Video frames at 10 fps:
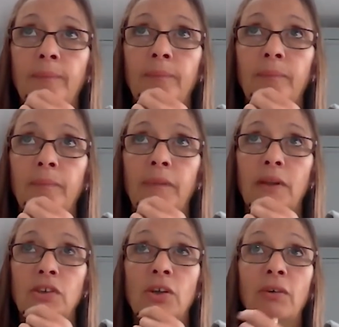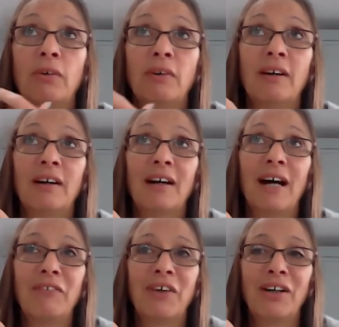So
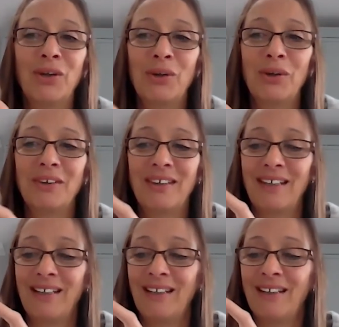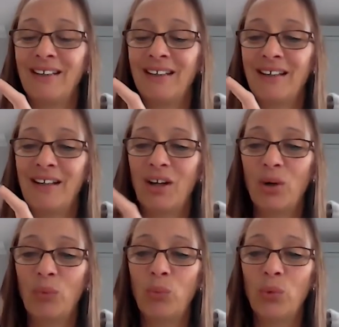having got the
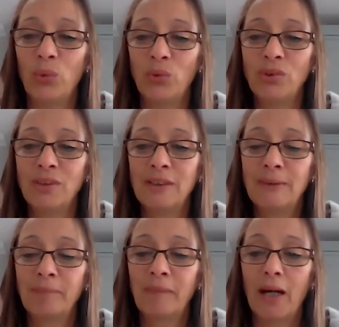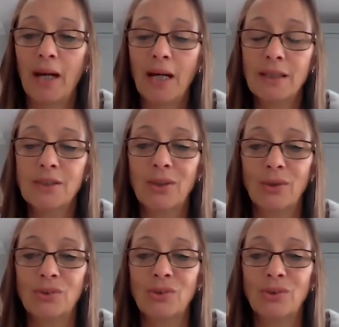award, I had to
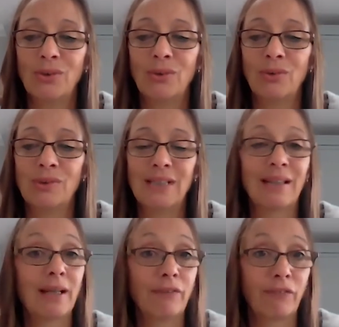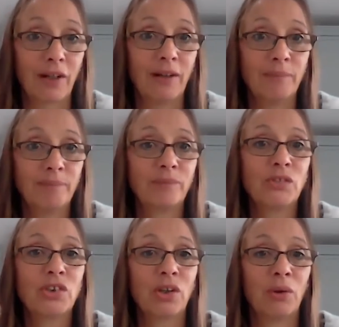go to South Africa
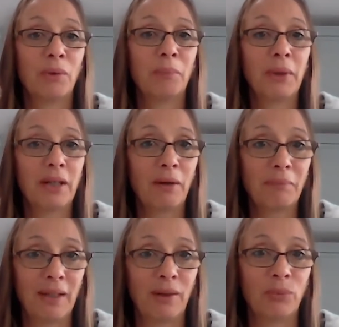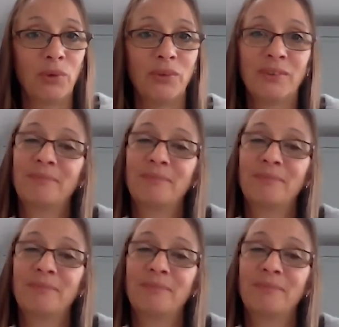to go and pick up that award,